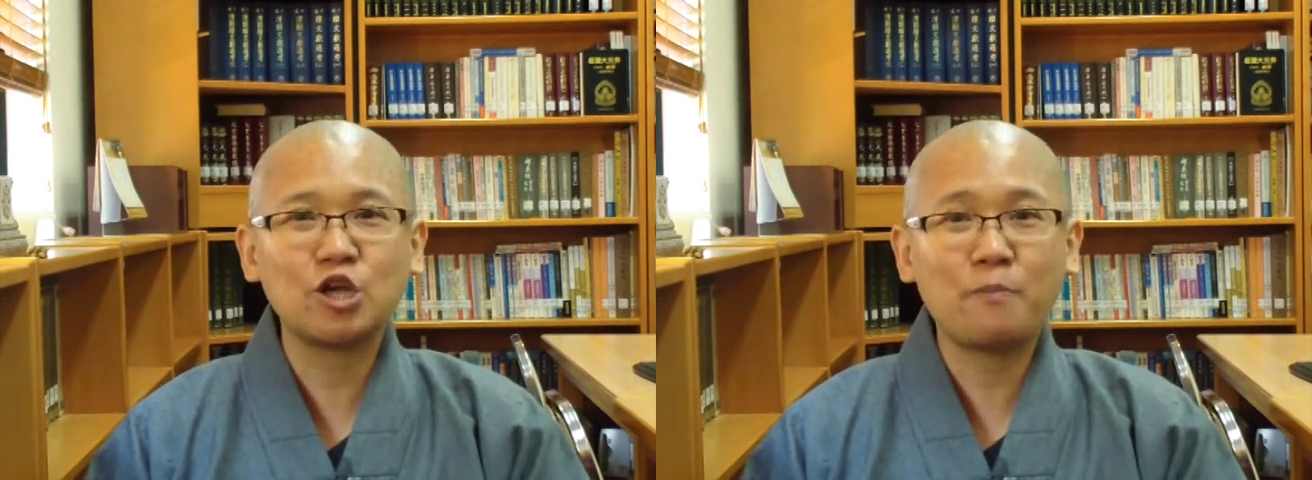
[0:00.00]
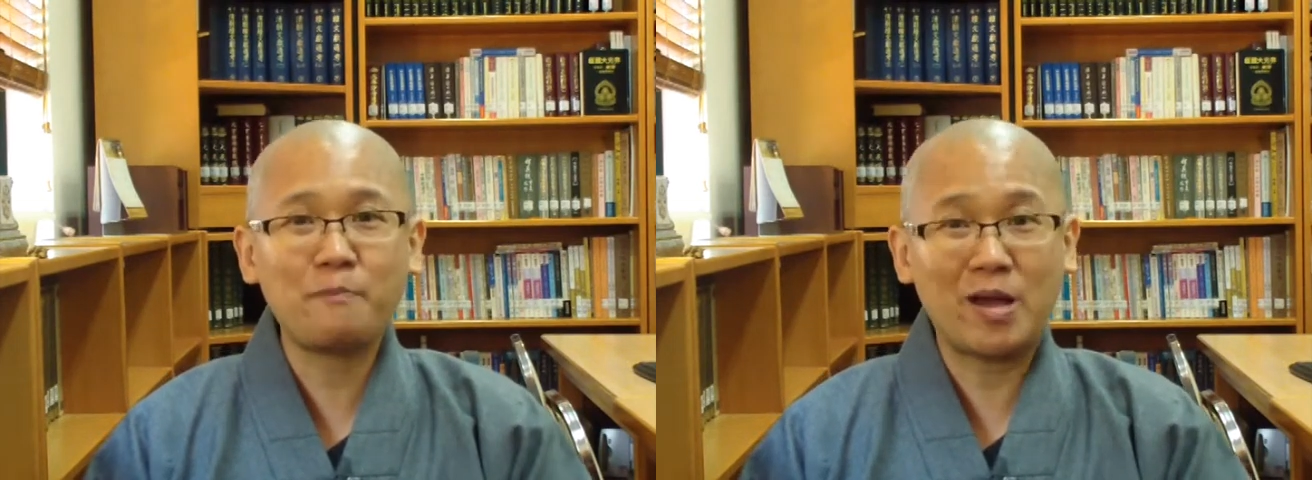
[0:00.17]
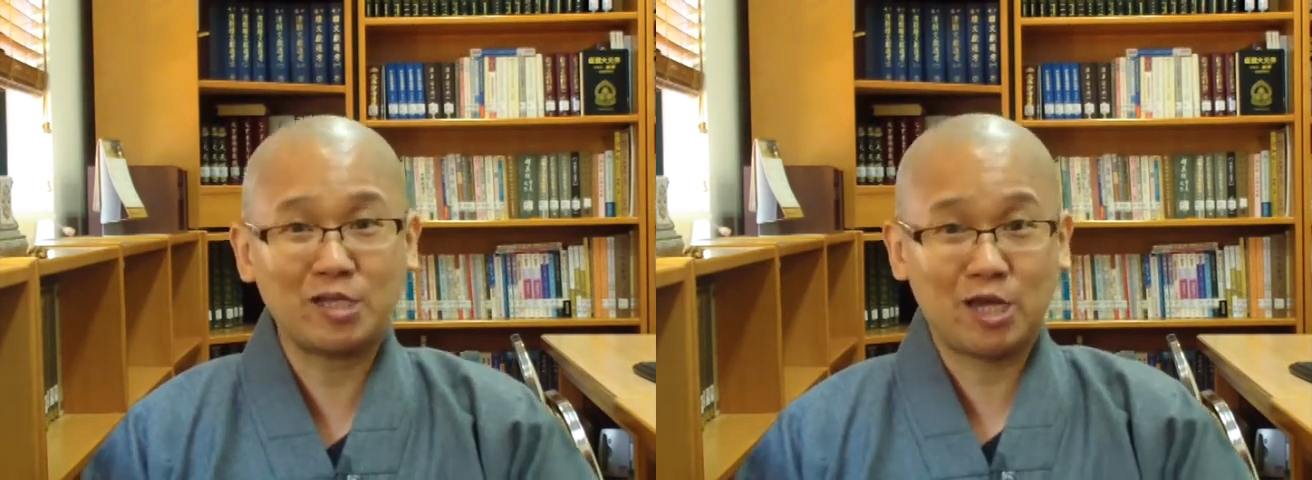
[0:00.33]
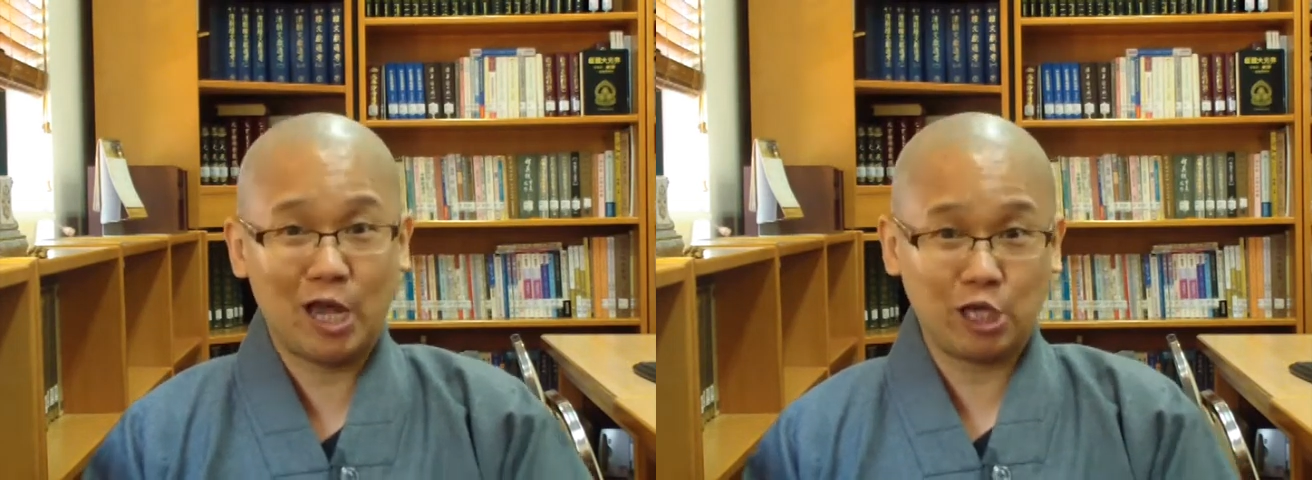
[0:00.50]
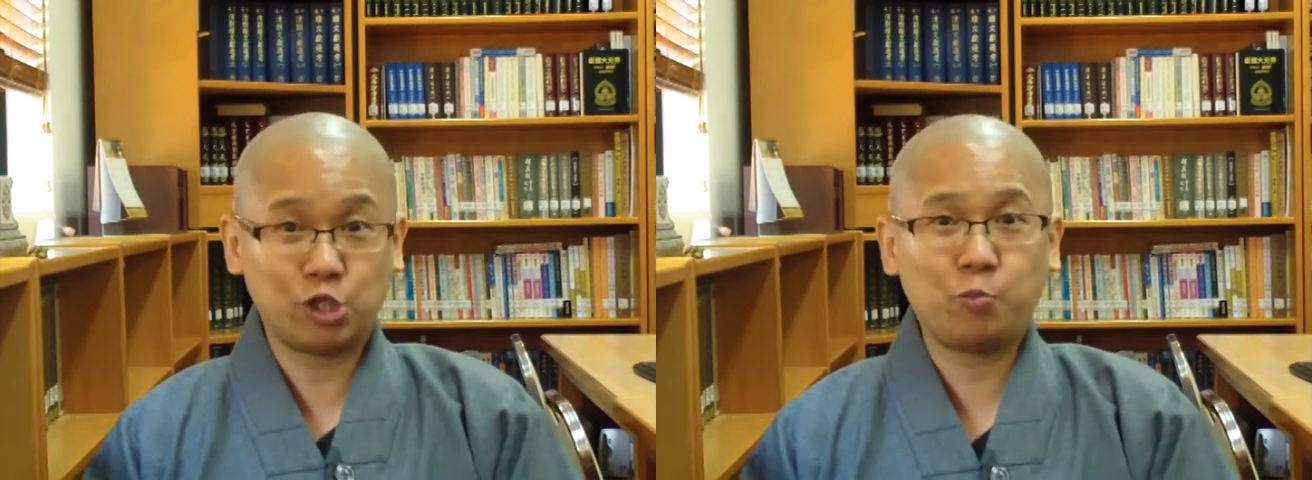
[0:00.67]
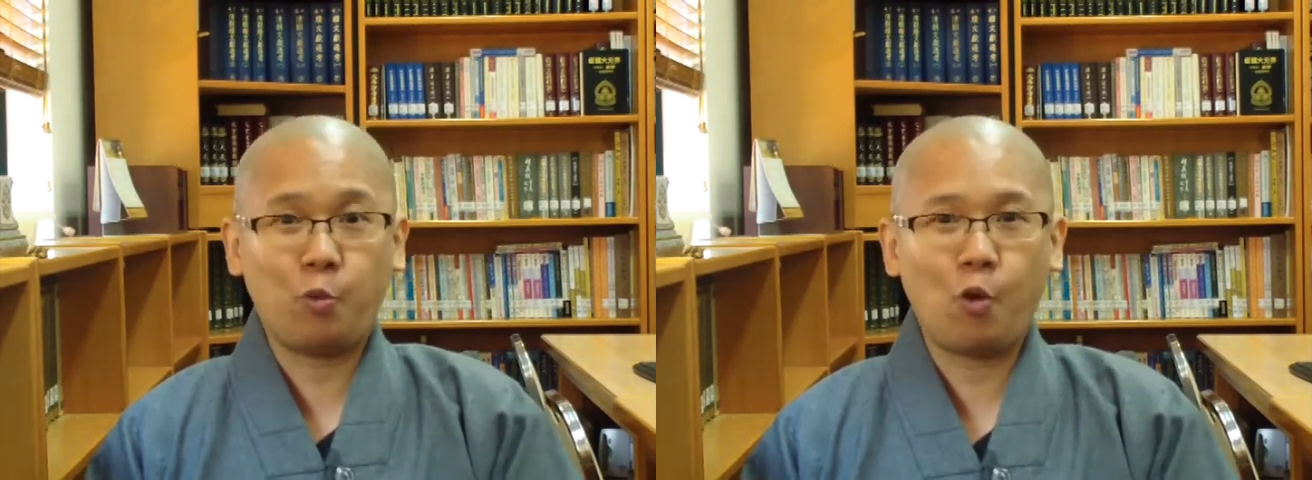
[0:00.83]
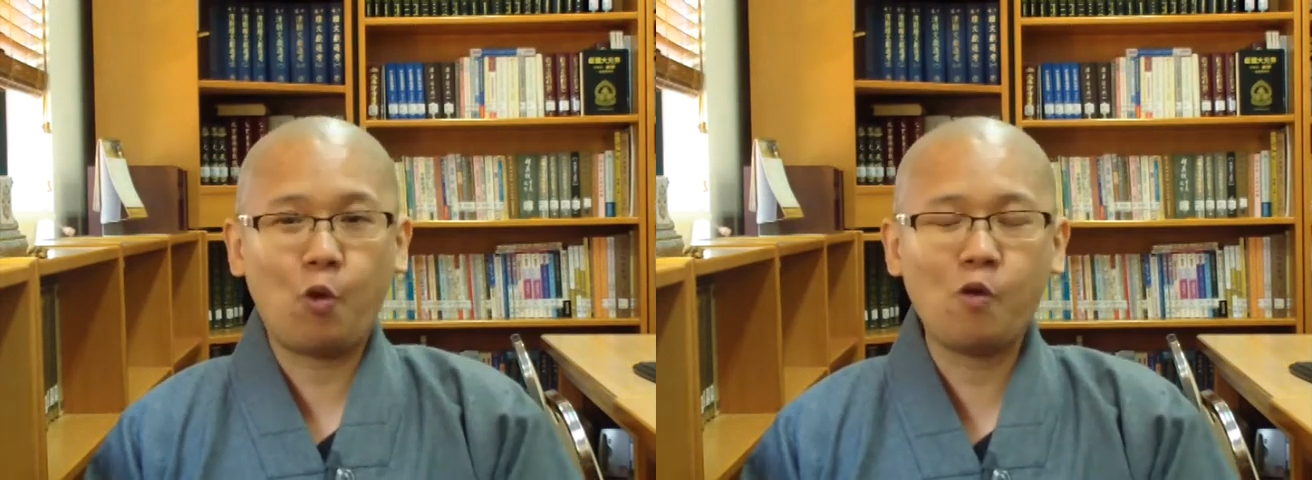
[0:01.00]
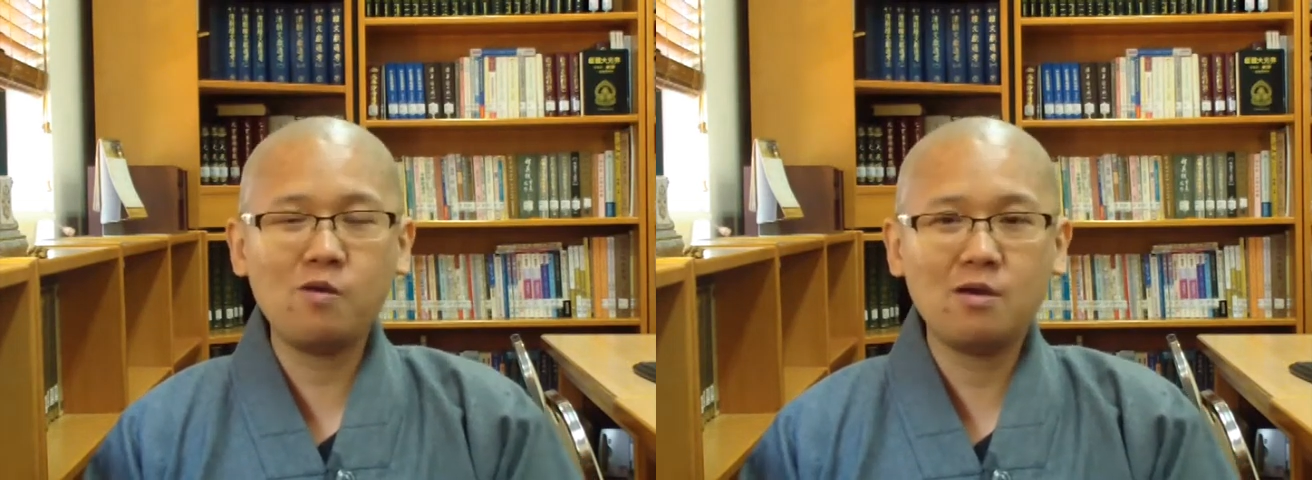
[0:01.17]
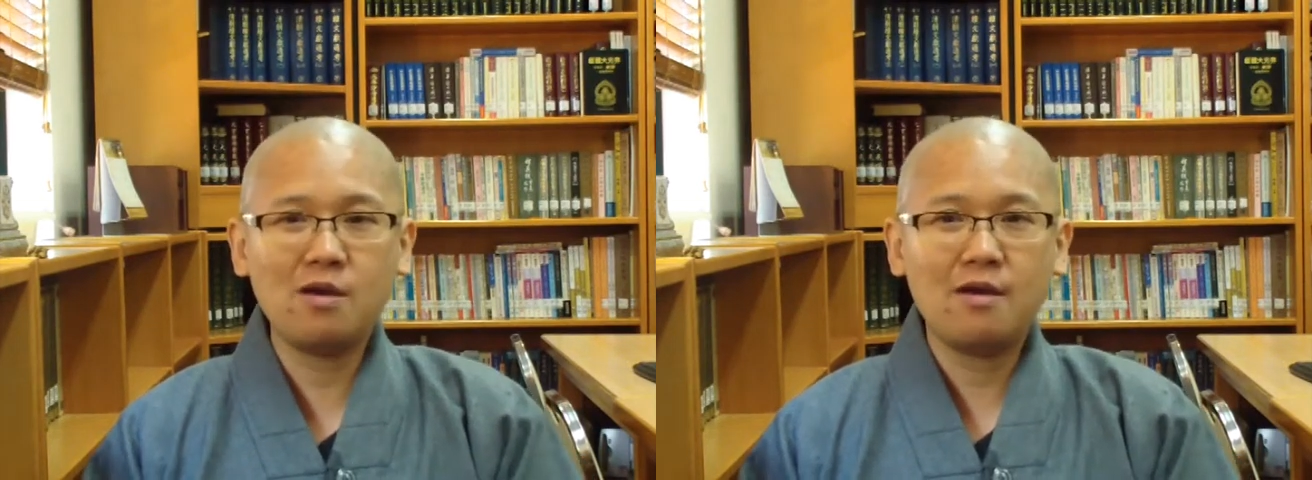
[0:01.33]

not much explored.